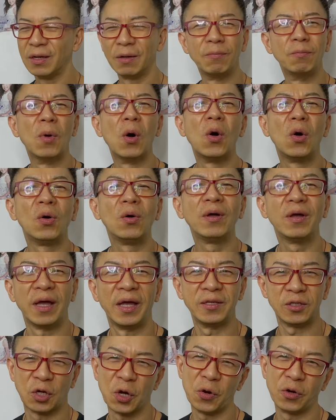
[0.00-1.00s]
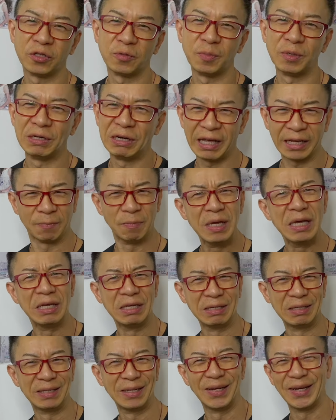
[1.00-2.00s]
more encouragement, like me.
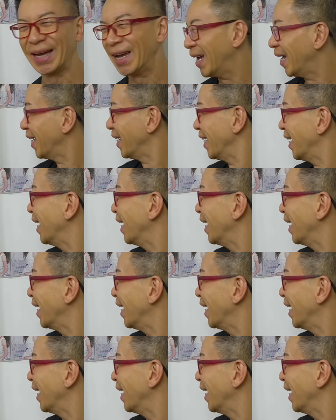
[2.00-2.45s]
Okay.